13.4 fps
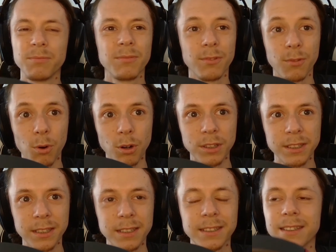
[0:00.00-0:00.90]

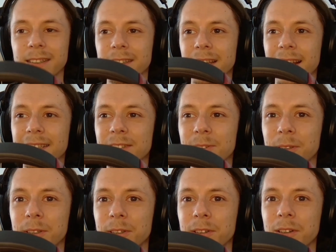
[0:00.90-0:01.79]
voices next to
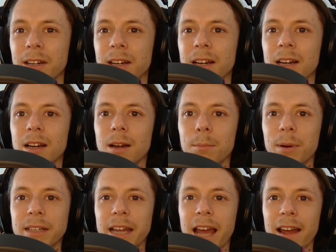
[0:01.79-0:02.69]
you,
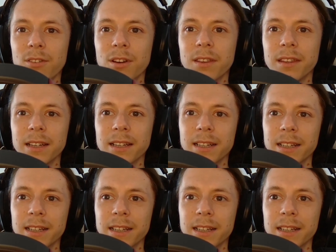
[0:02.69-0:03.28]
but everything